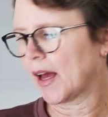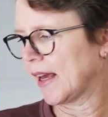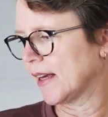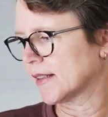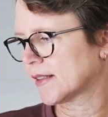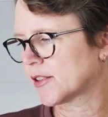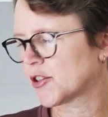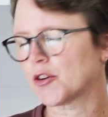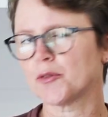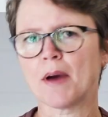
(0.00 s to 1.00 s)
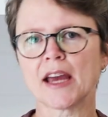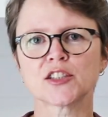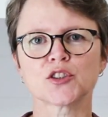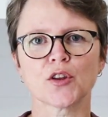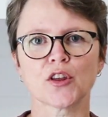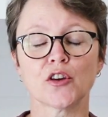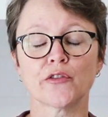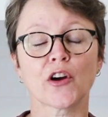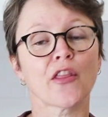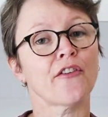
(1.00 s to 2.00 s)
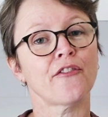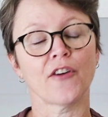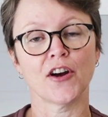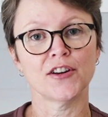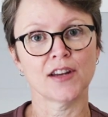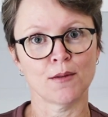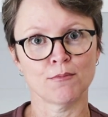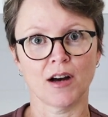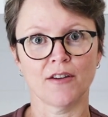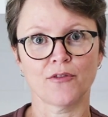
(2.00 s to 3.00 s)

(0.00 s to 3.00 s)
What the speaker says: is to make sure that you've got the phone number